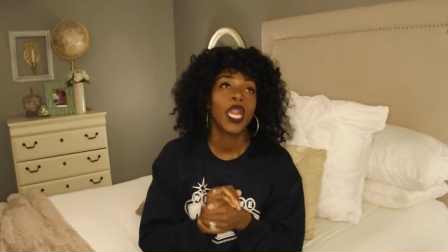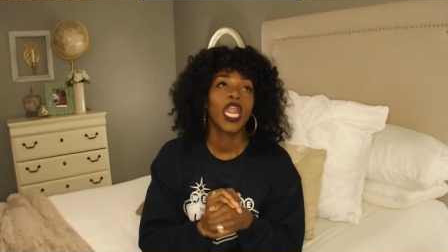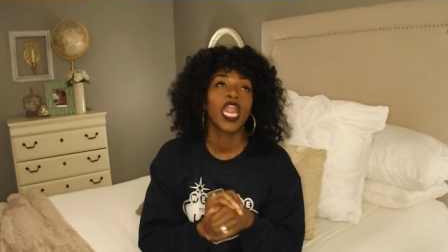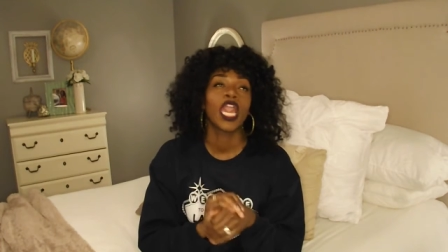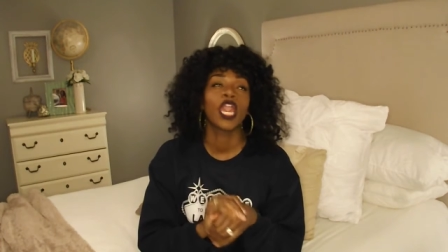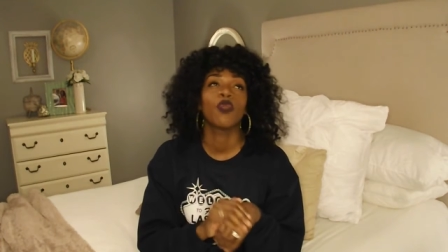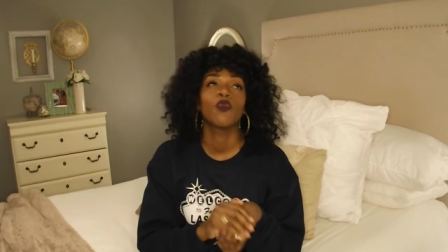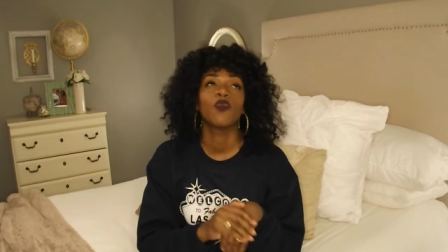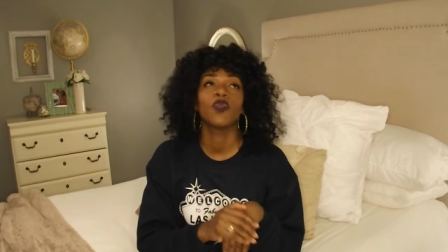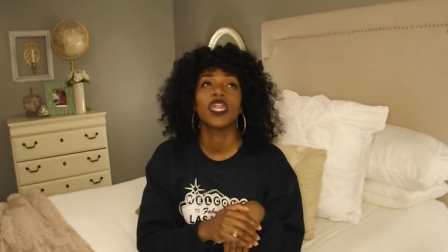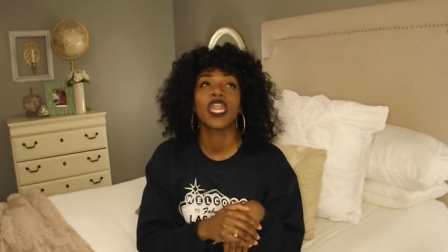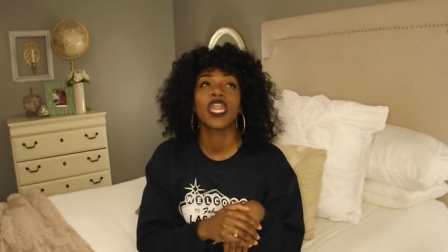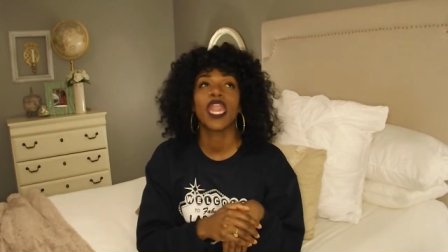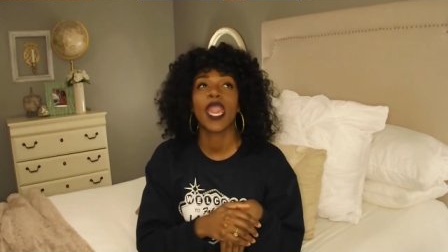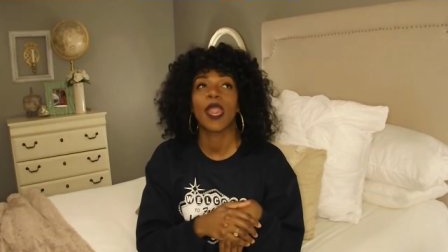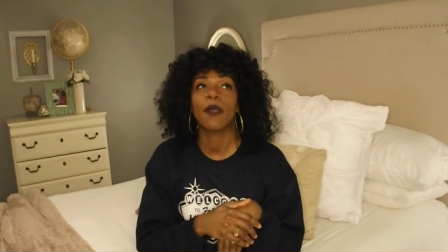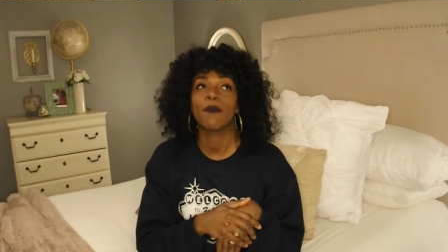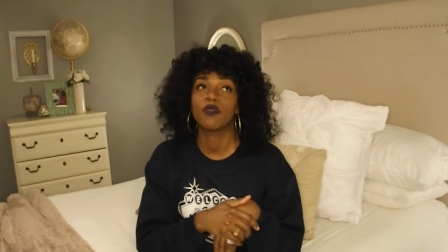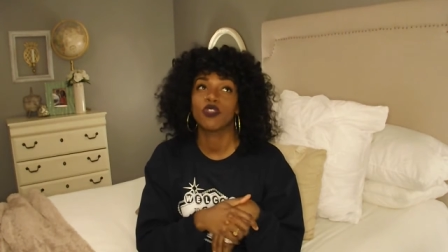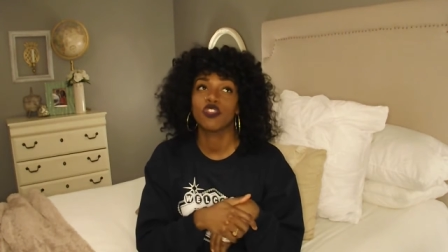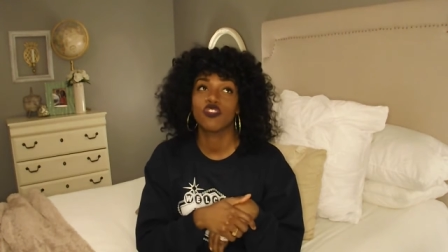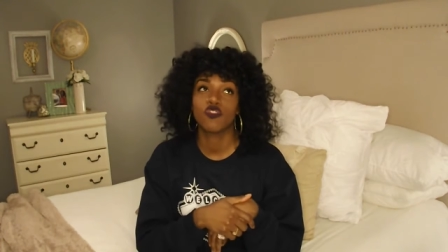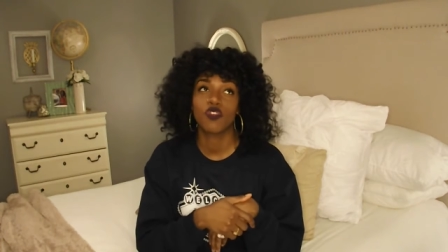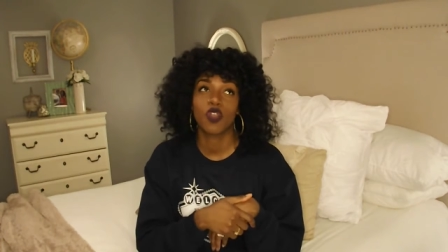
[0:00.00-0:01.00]
and we had
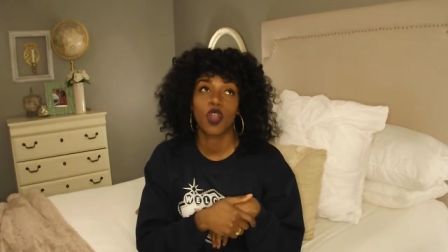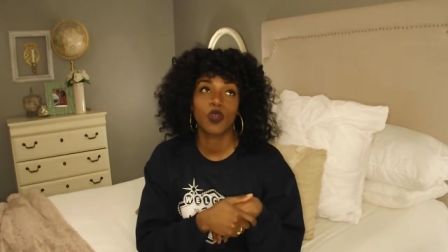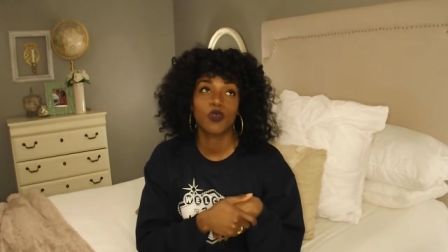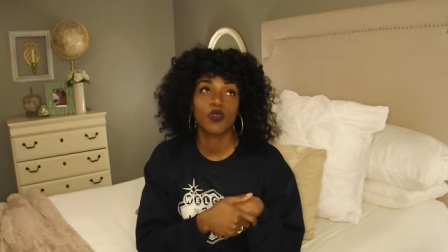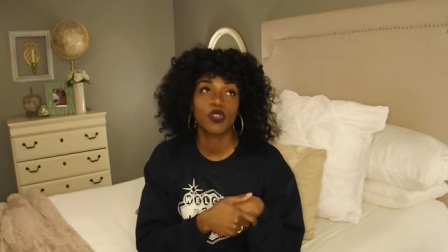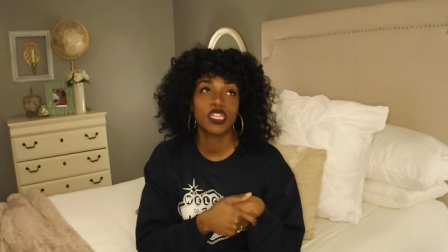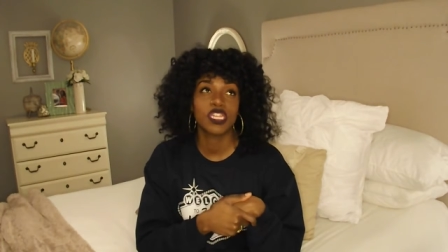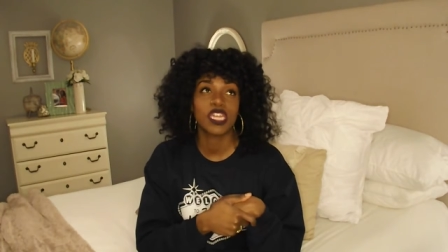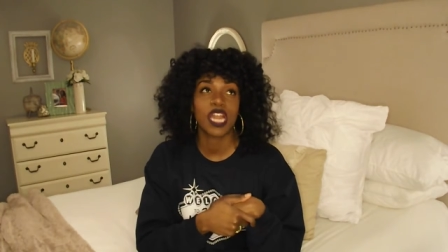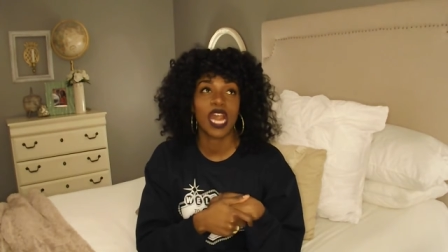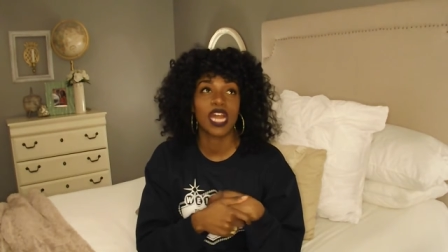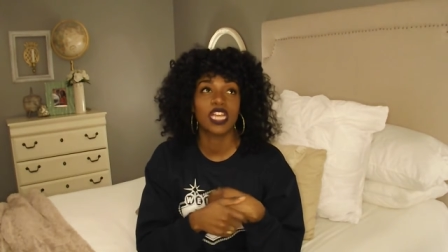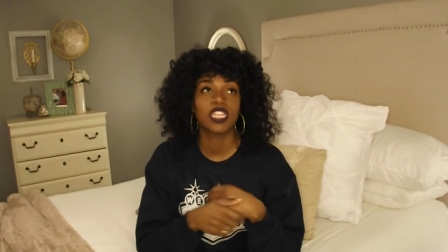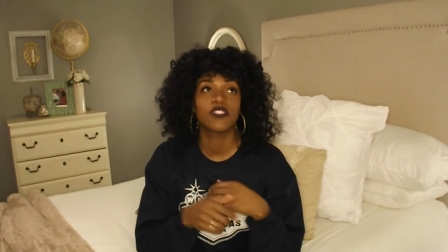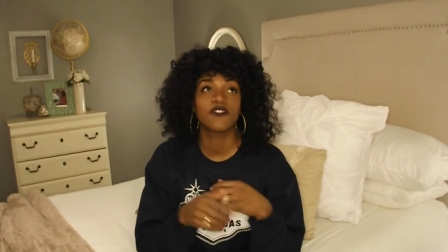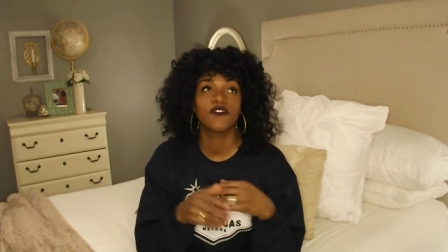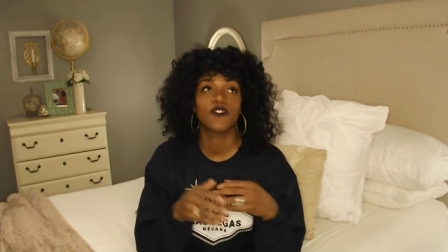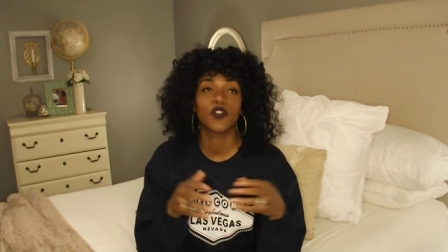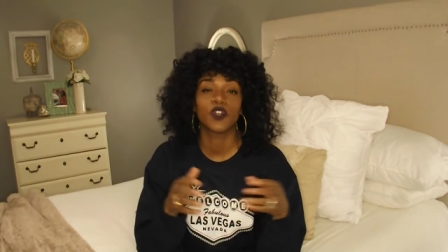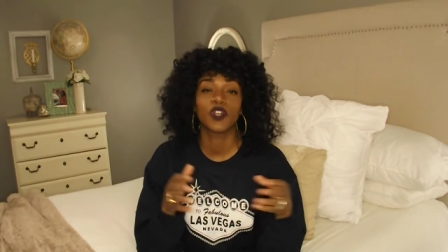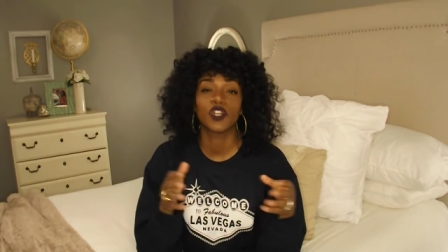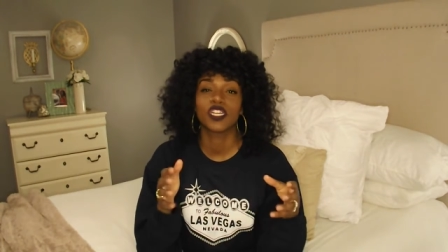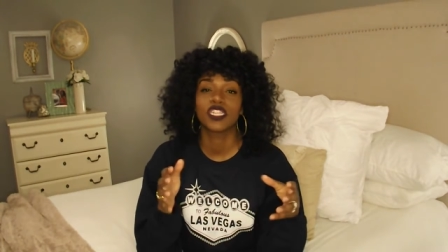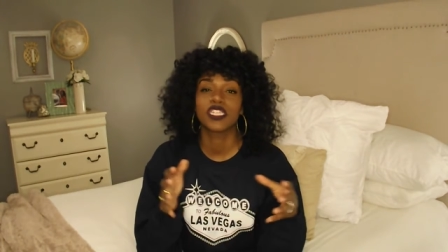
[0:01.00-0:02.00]
Patron shots
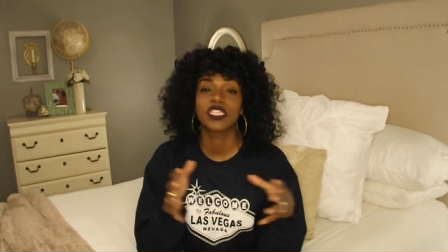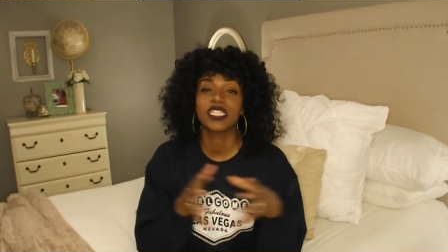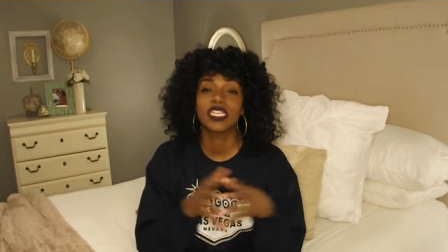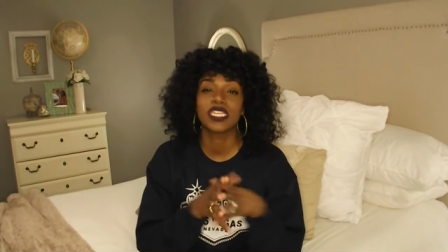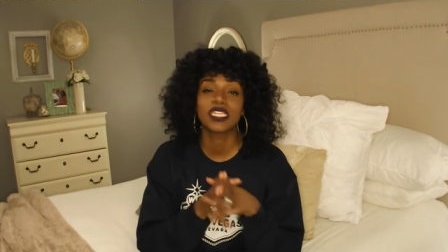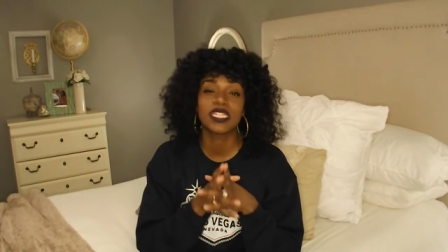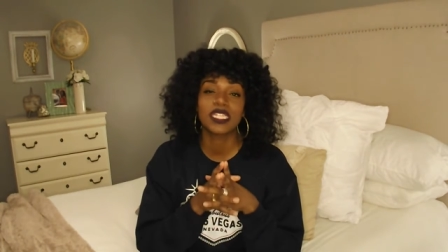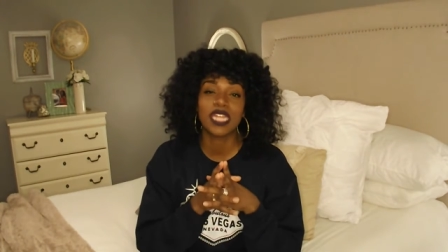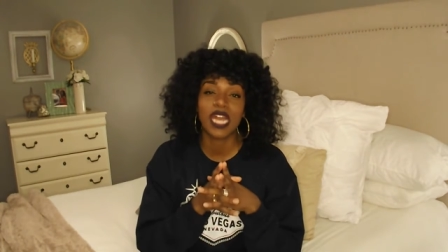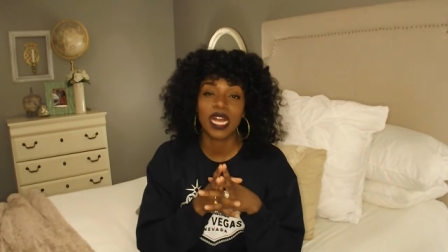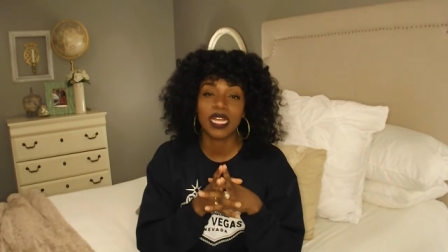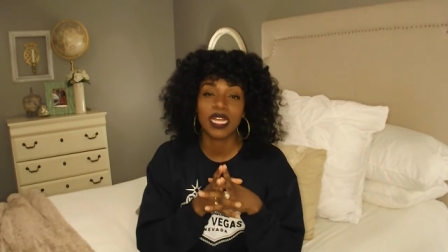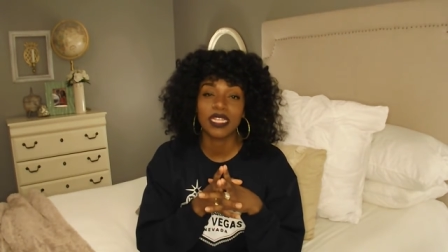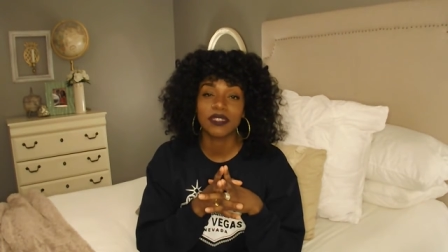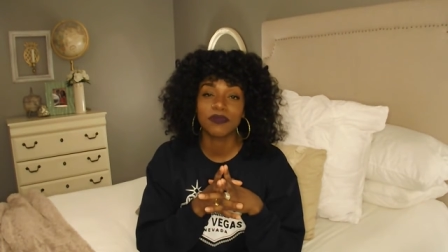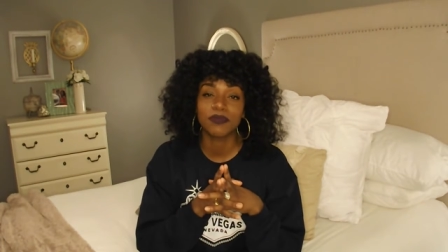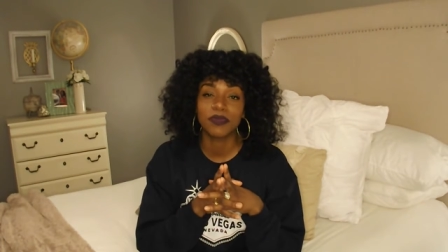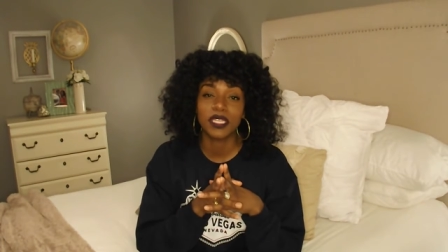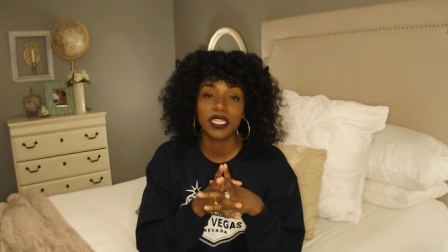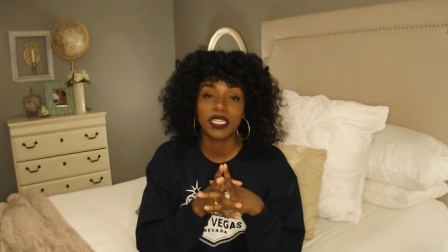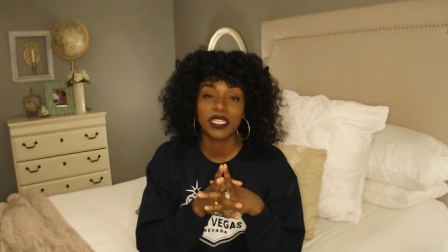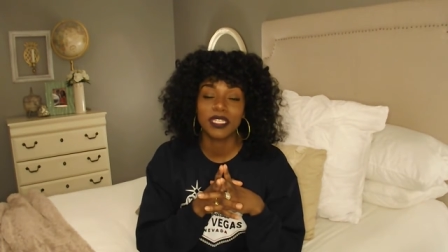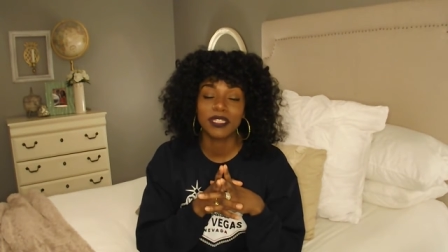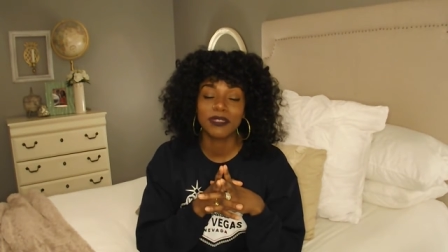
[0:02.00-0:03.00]
for $6 a
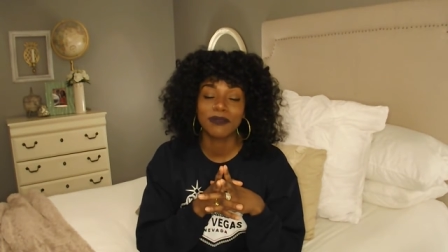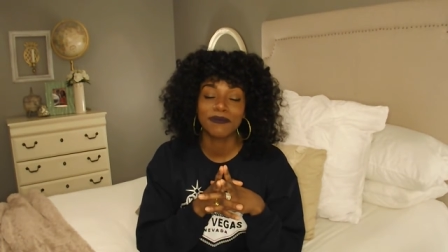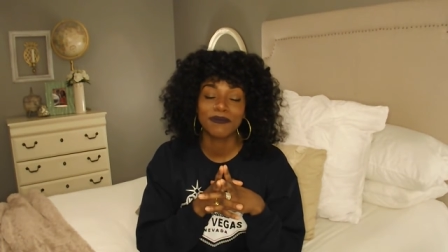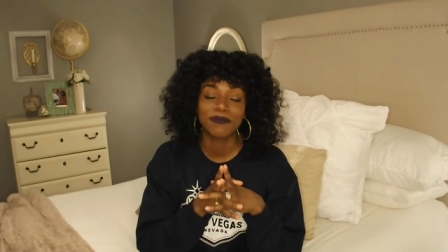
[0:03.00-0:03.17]
piece.